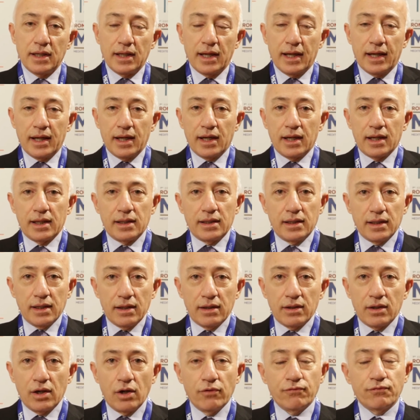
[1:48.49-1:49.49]

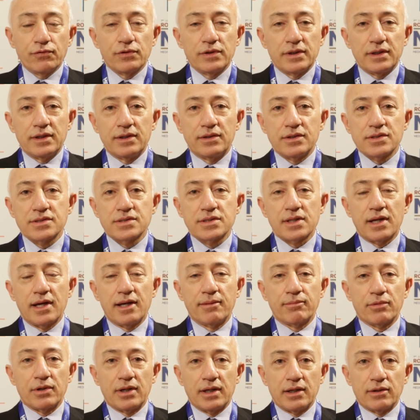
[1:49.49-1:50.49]
Hopefully this
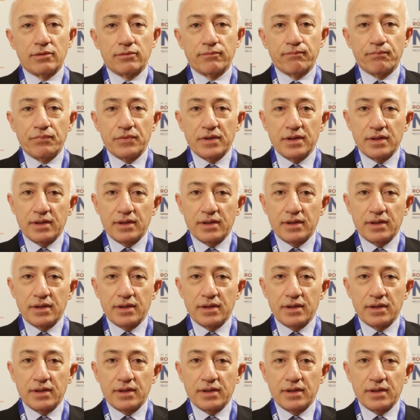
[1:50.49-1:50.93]
time around,